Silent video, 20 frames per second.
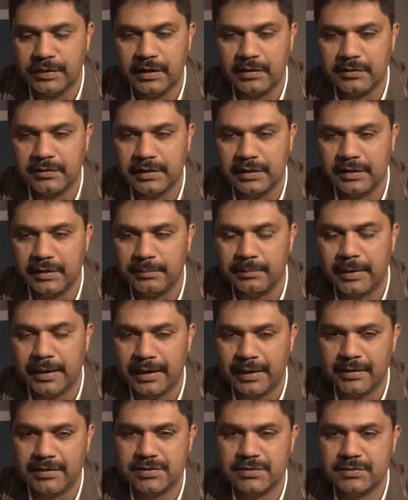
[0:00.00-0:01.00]
without any
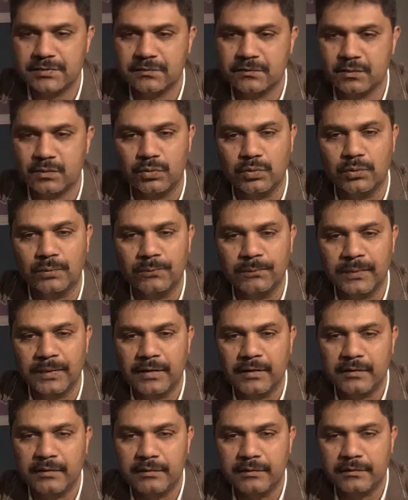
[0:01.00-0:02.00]
bias for,
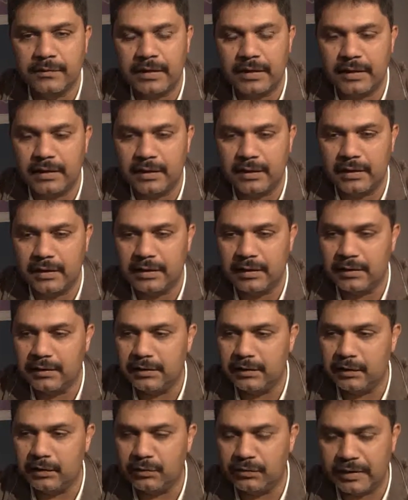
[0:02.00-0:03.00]

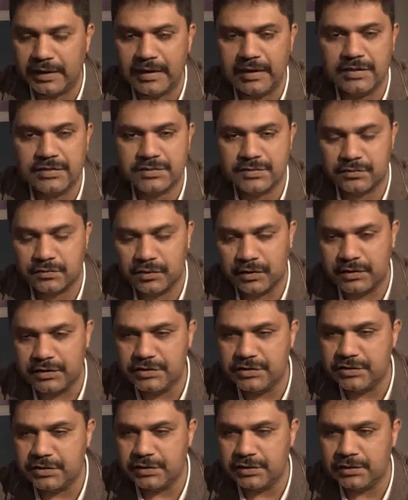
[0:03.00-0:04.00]
you know, race,
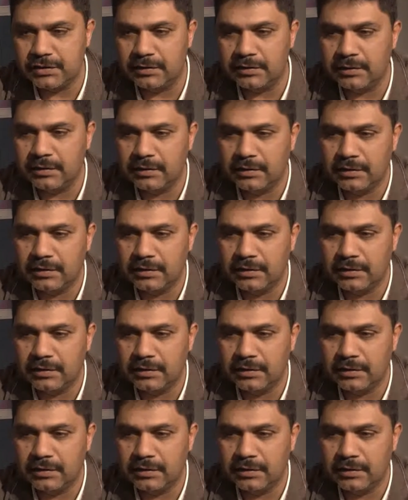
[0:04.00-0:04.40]
religion,